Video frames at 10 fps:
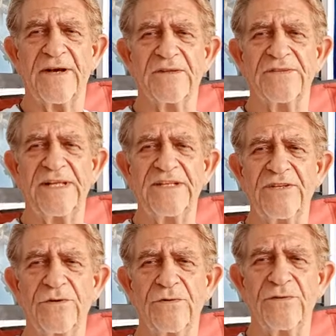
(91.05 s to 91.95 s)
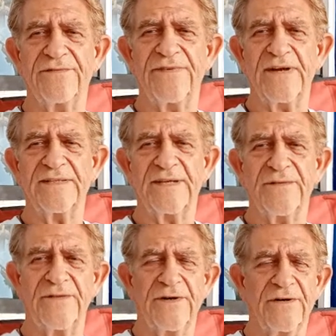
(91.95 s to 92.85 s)
El Nino effect out
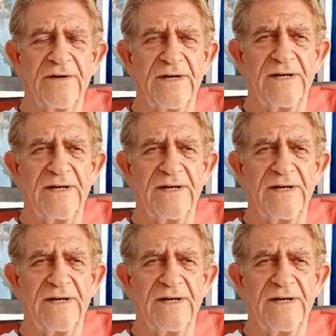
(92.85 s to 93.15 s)
there.